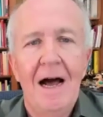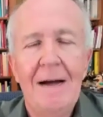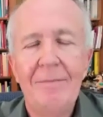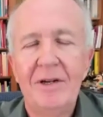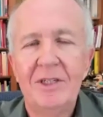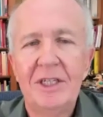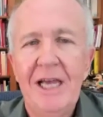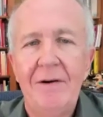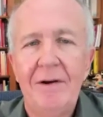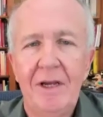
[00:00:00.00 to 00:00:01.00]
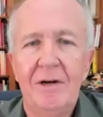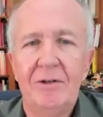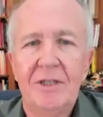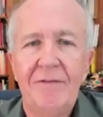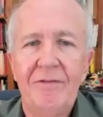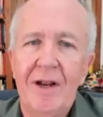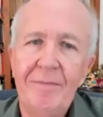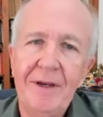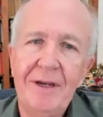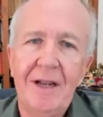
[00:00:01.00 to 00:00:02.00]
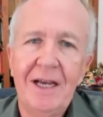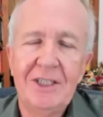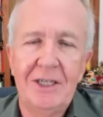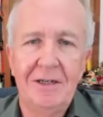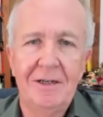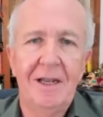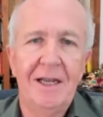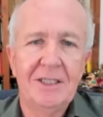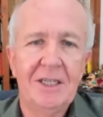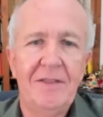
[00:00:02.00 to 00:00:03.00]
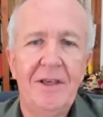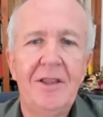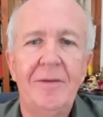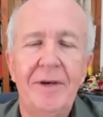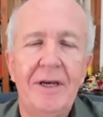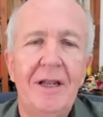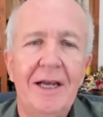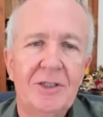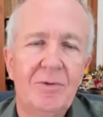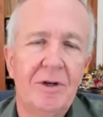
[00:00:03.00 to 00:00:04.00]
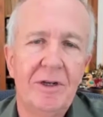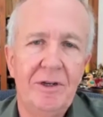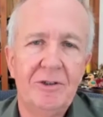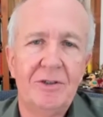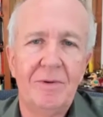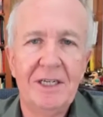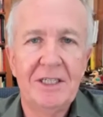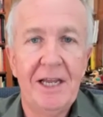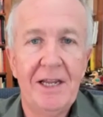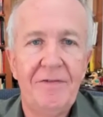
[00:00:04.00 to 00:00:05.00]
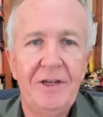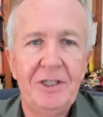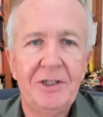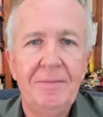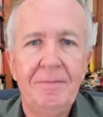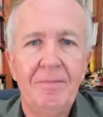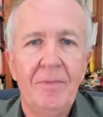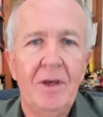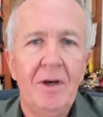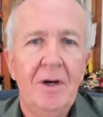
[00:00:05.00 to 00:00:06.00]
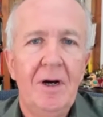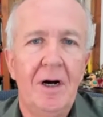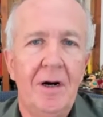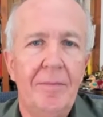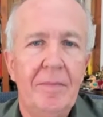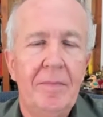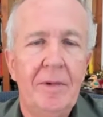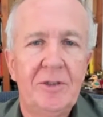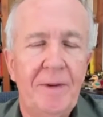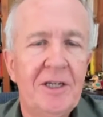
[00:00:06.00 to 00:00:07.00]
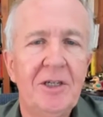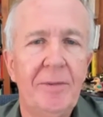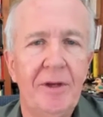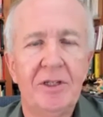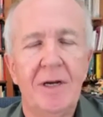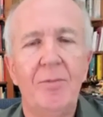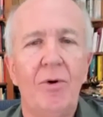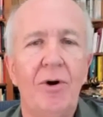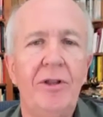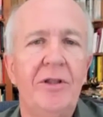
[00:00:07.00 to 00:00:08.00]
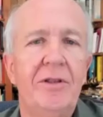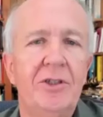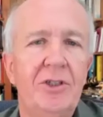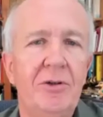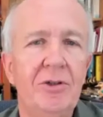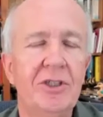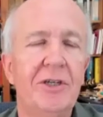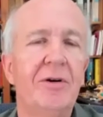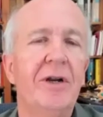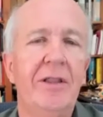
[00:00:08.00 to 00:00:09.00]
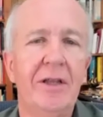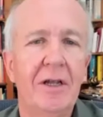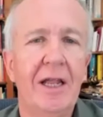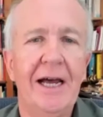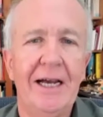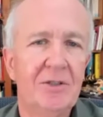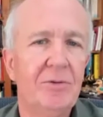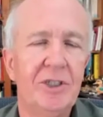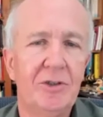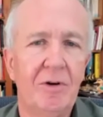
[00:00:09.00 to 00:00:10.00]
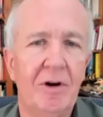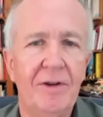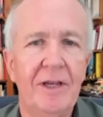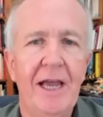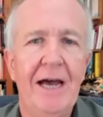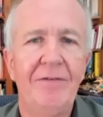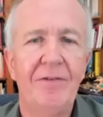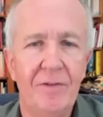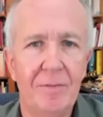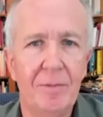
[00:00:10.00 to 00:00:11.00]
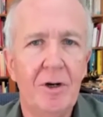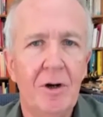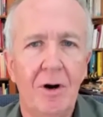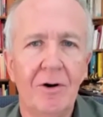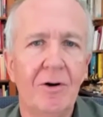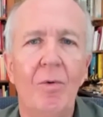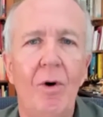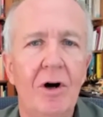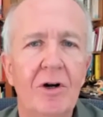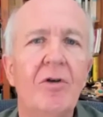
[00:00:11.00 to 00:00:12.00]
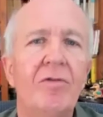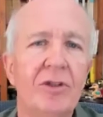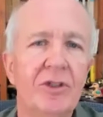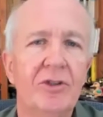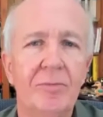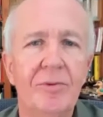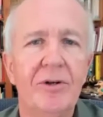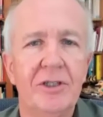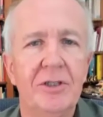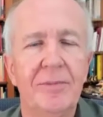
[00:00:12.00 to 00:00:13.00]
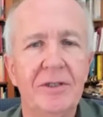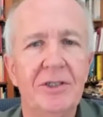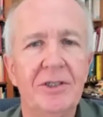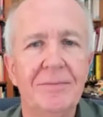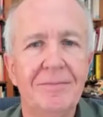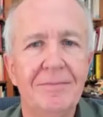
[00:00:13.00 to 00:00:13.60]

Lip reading: going to see how it goes. I've got a big class and a little class. I think the big class, we're going to use the raise hand feature, especially because I'm worried that the students that are in the class, which is roughly half of them, are going to walk over the Zoom participants.